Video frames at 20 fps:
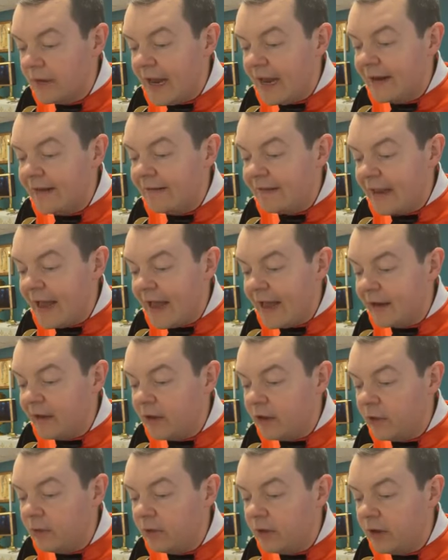Not
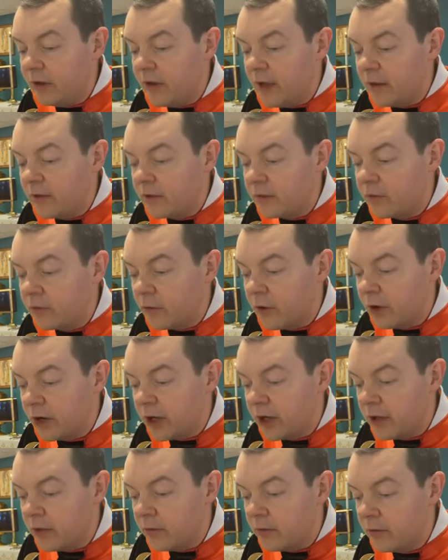attack you,
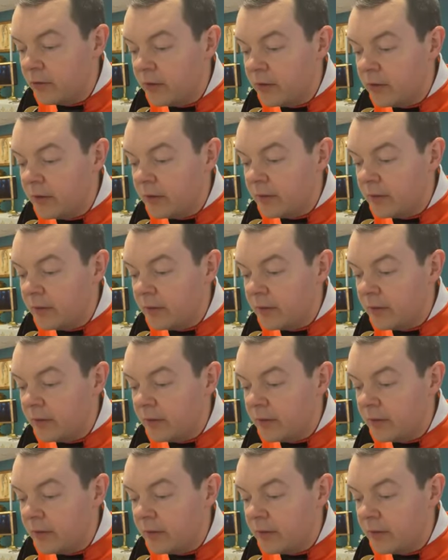destroy you.